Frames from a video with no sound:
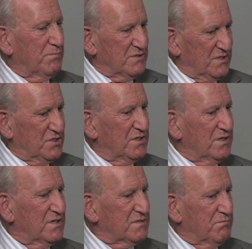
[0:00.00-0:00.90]
position
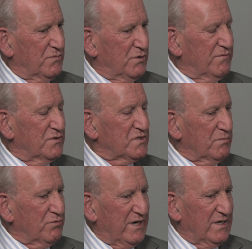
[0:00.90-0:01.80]
in these universal
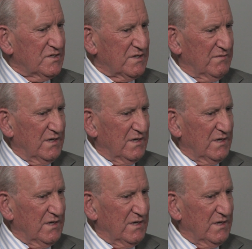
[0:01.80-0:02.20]
brands.